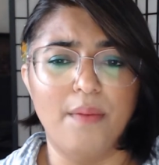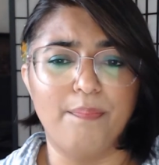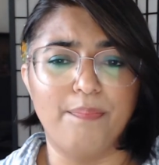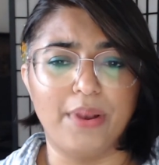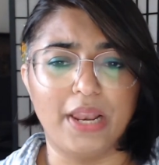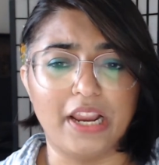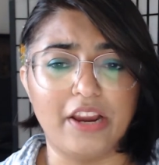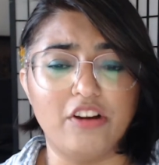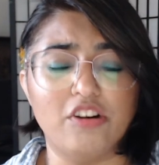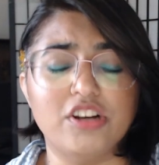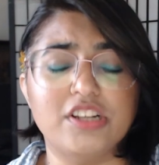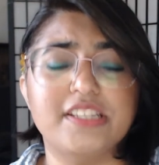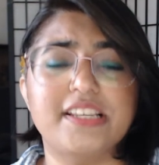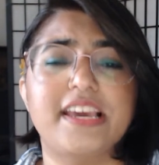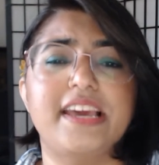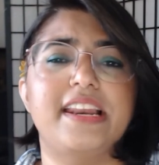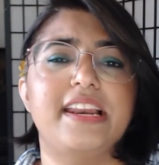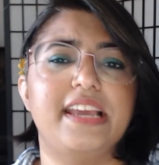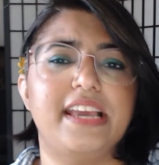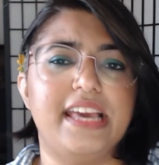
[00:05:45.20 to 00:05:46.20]
players
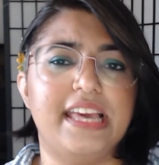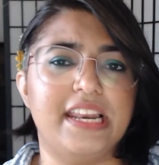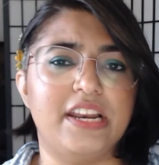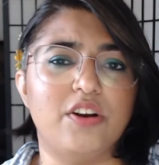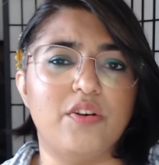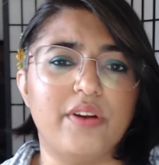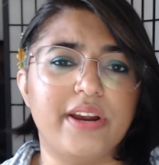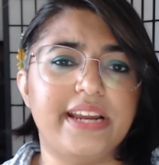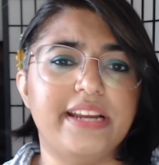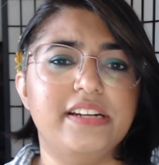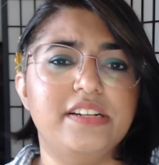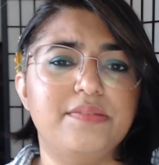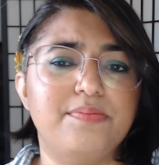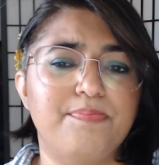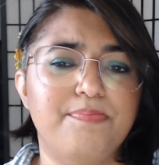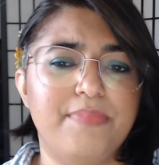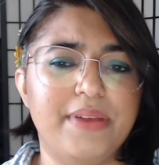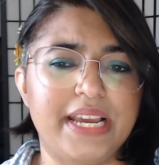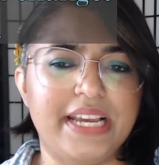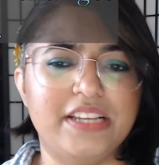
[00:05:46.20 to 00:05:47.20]
can
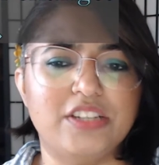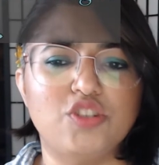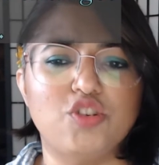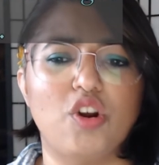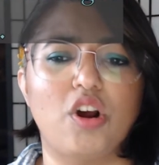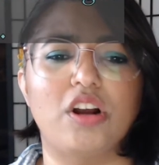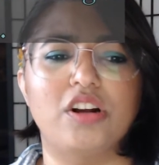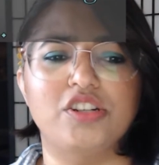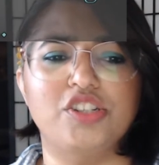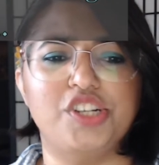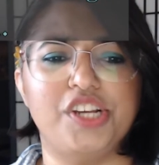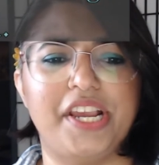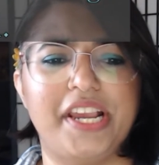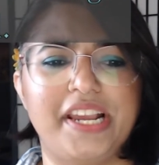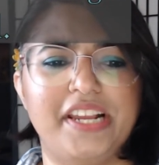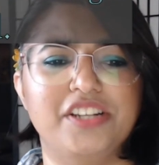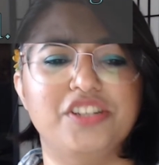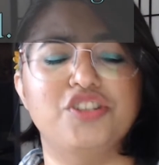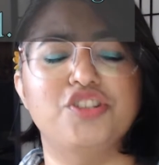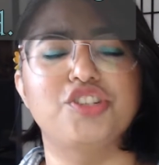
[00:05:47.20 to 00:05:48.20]
iterate based on
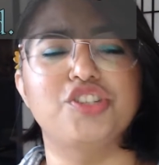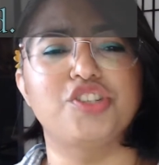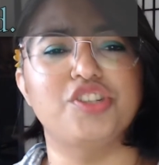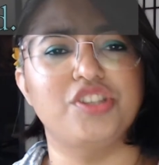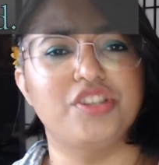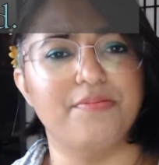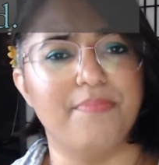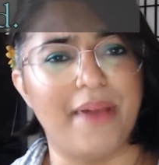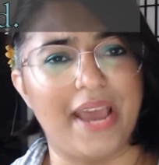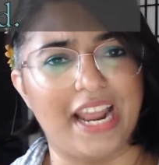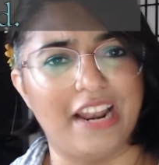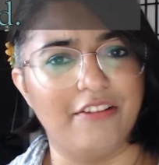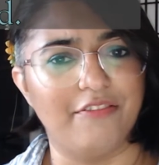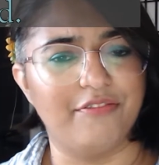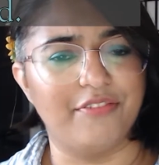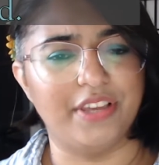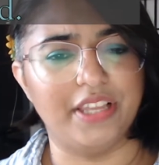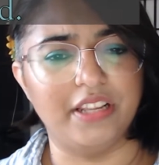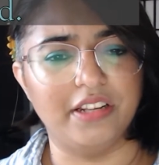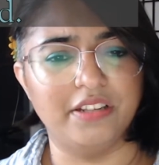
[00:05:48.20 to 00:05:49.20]
changes to the
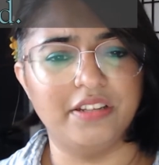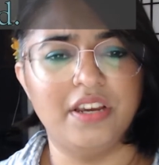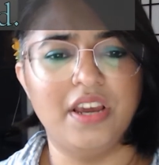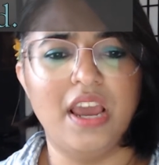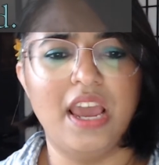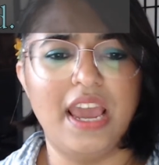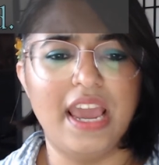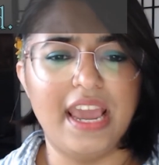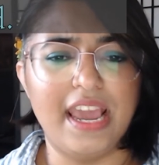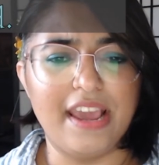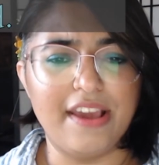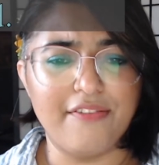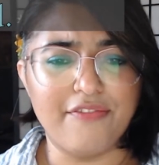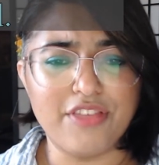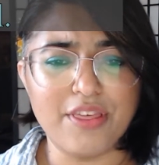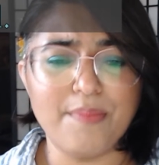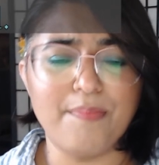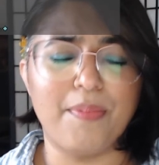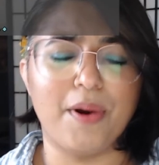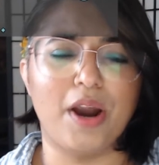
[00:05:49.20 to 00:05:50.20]
battlefield. If
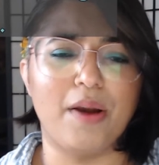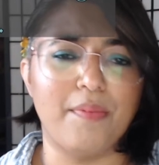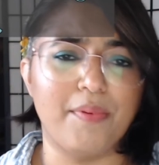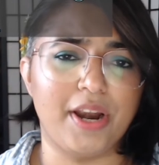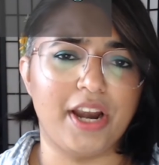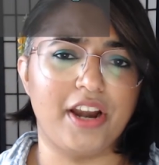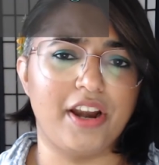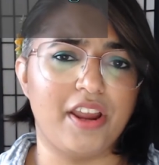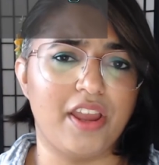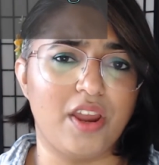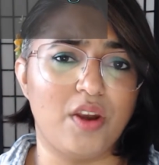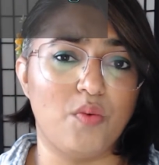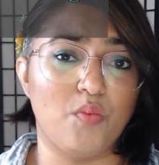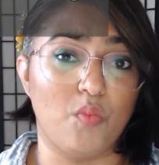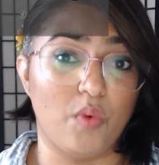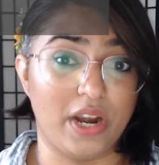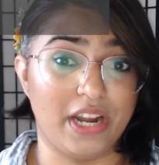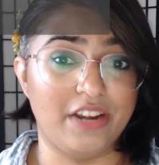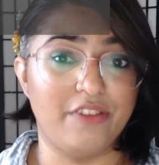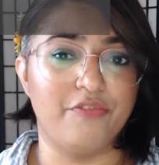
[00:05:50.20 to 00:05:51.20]
the
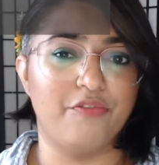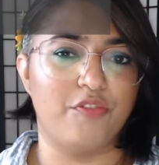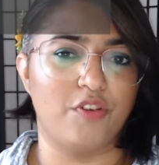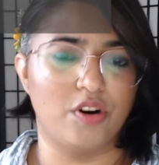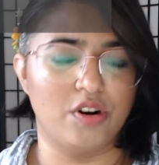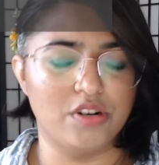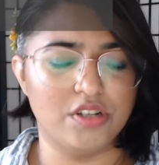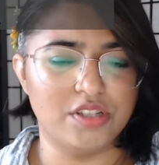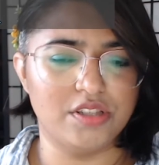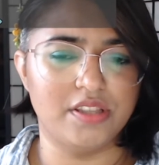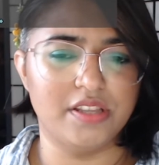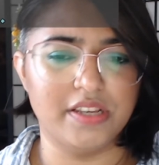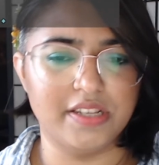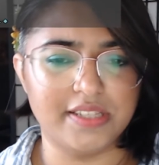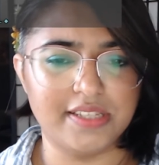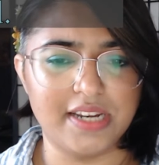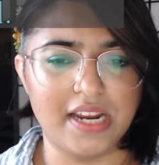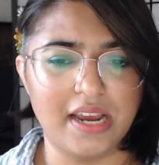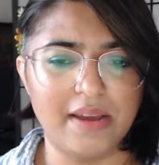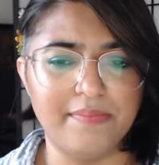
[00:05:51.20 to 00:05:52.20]
barbarian went first
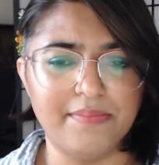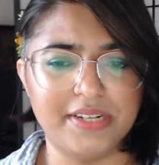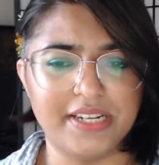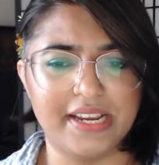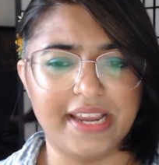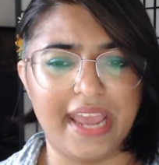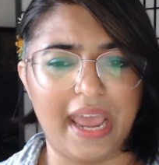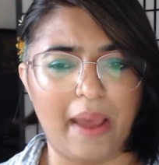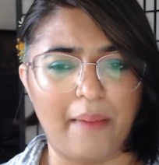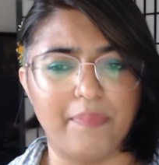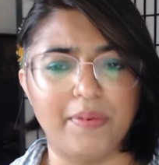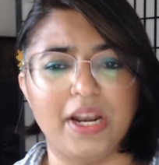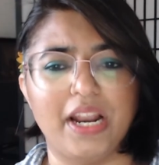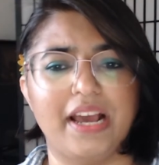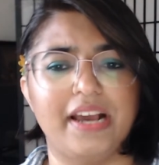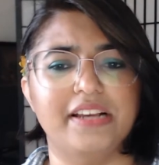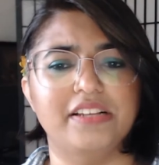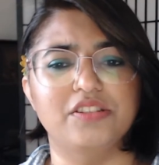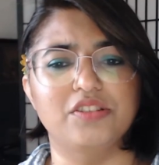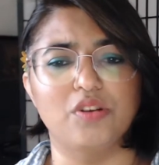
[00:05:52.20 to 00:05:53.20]
this time to
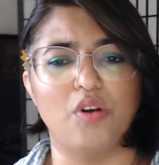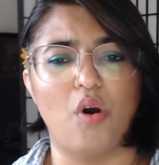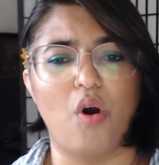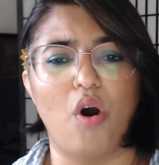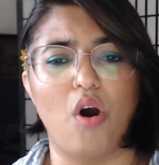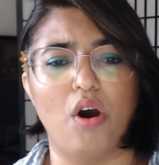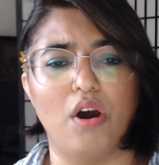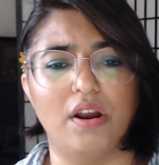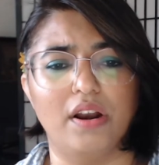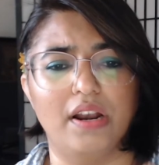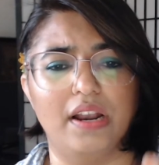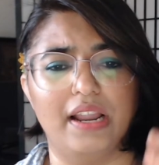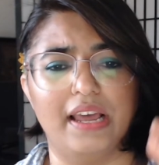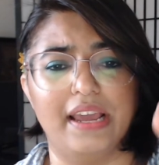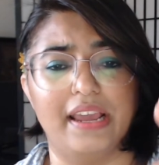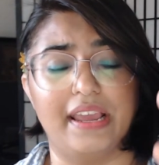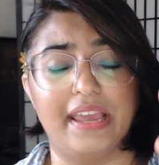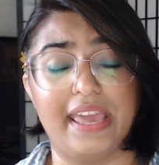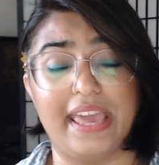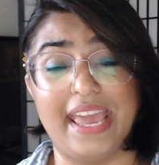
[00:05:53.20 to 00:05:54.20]
capitalize
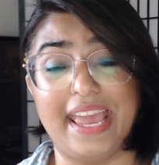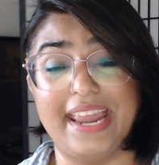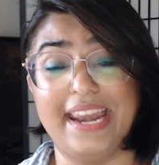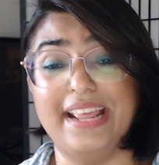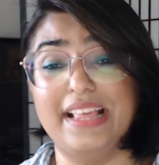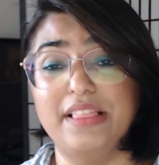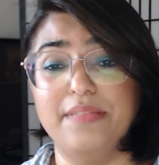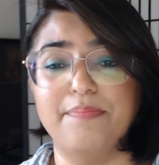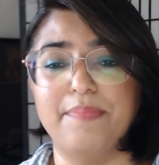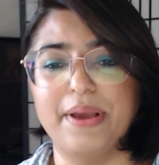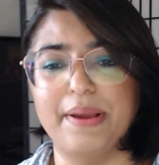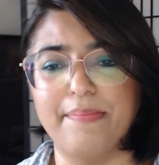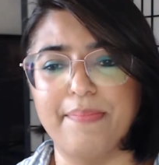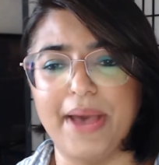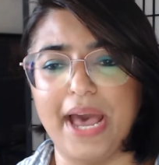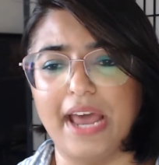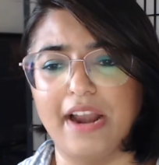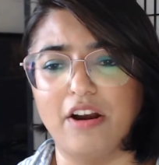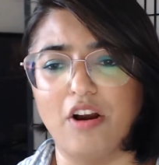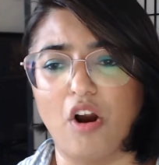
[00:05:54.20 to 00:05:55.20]
on hitting big
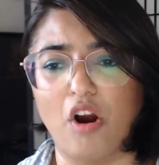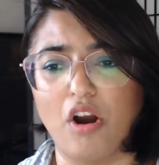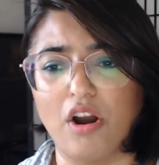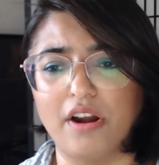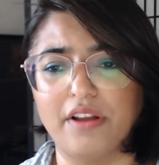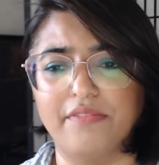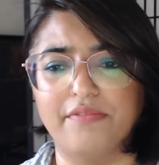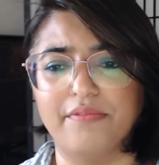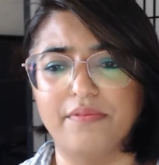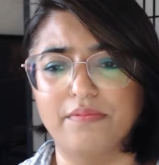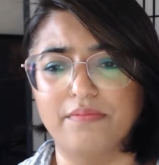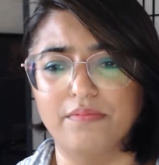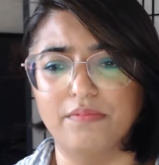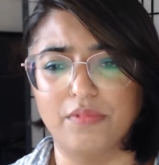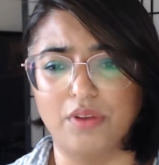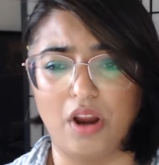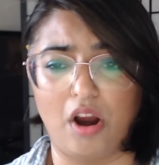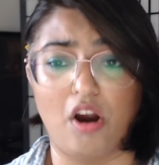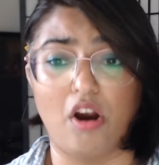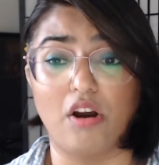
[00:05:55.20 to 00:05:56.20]
bad hard
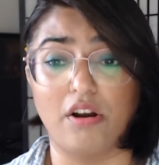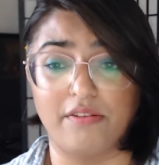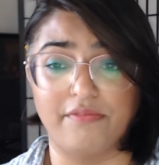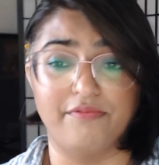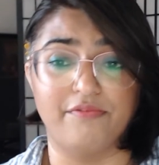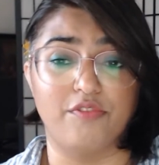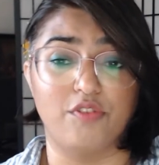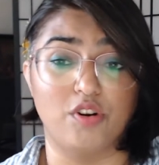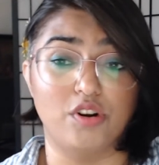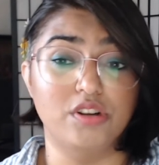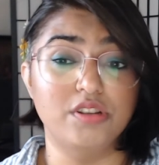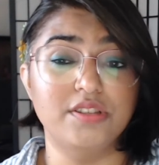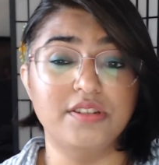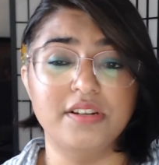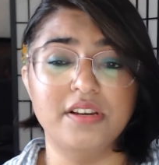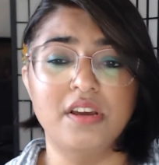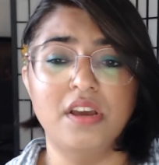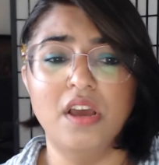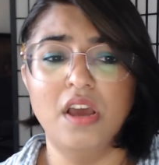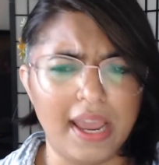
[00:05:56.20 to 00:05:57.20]
and
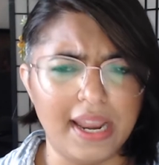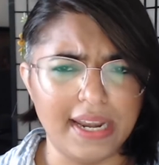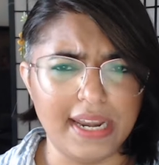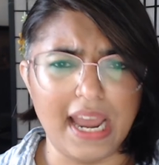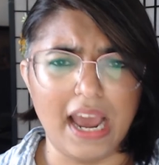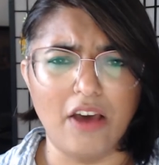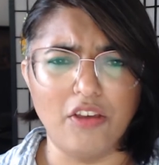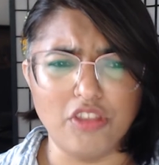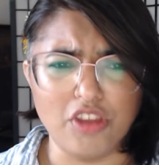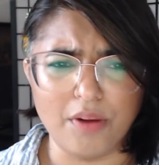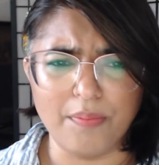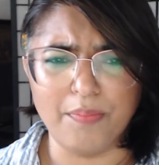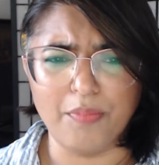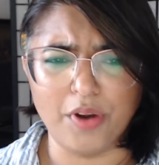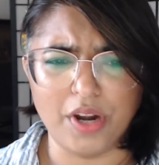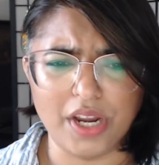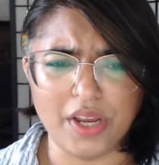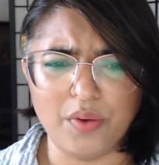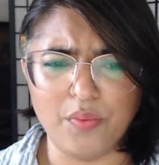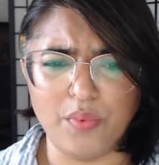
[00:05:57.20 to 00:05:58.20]
first, and now they're
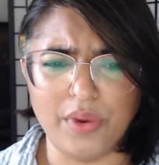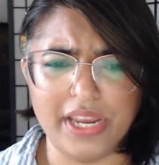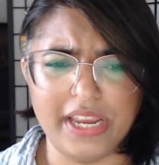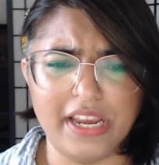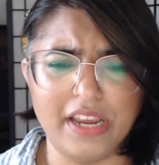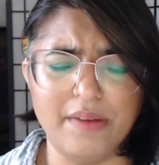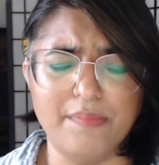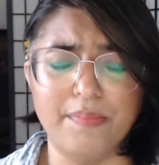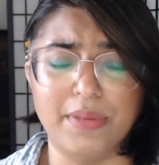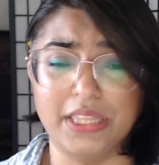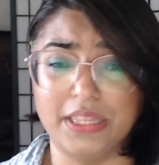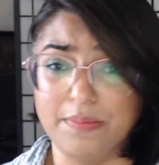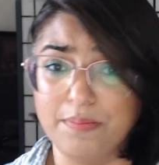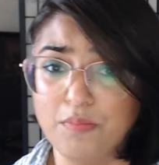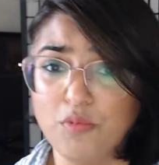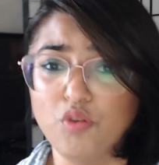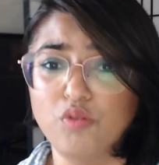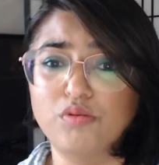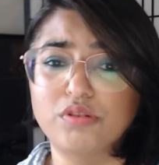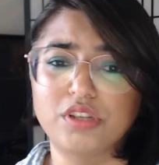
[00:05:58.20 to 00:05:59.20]
pretty weakened but the
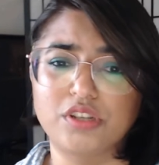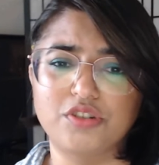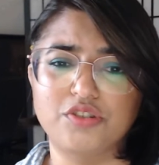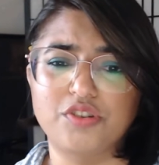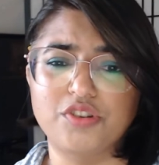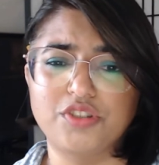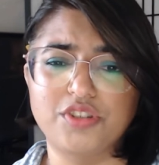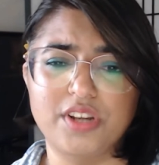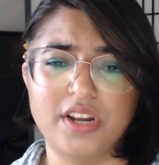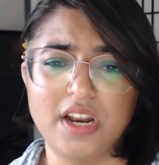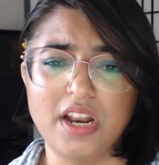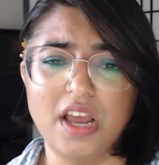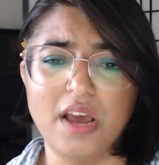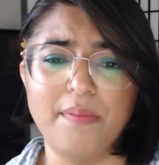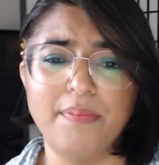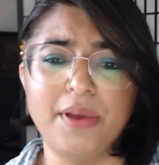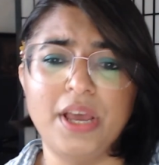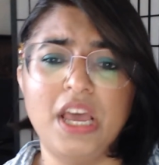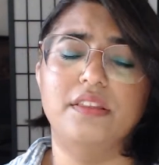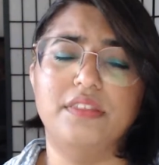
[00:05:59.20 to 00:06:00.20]
mooks are still
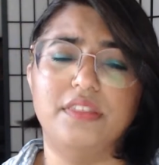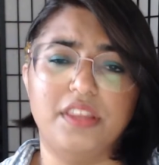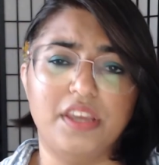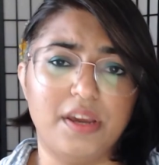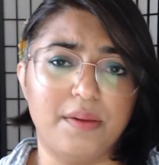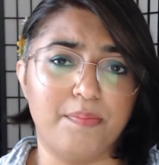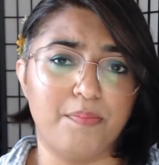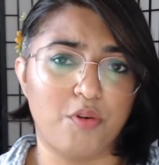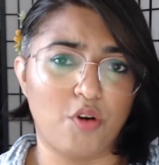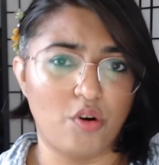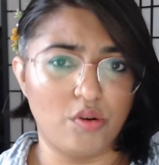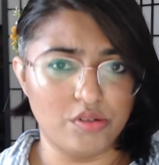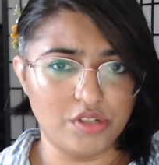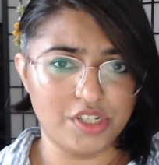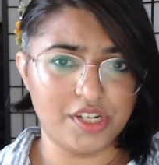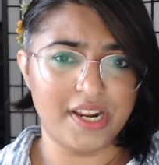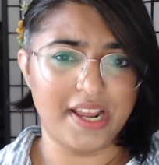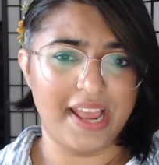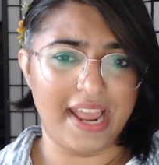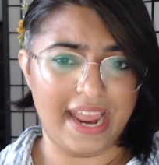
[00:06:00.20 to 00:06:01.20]
up, the
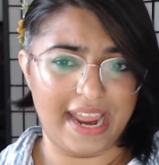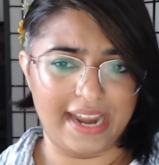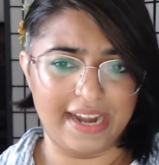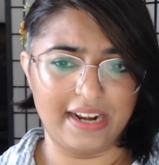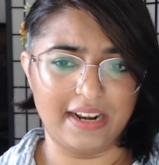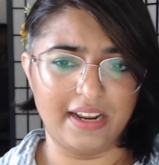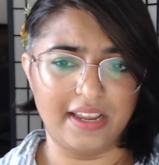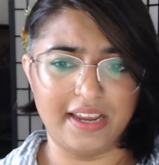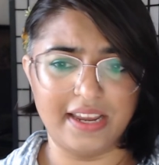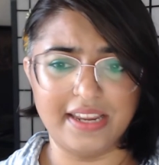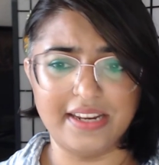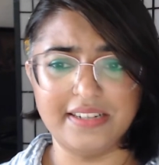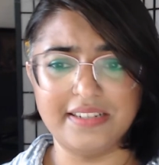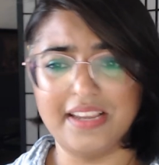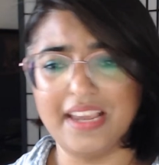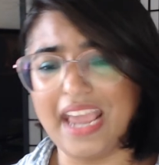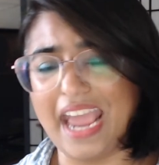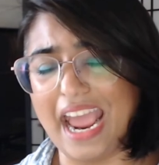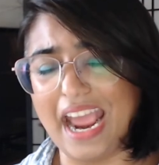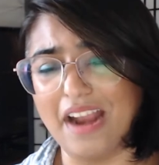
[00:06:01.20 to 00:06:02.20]
approach to handling
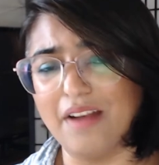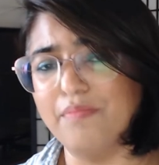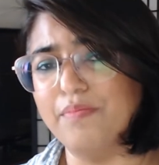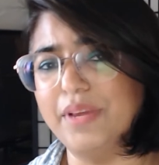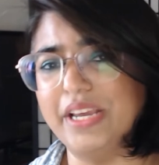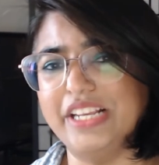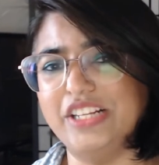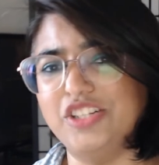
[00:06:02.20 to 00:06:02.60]
it can be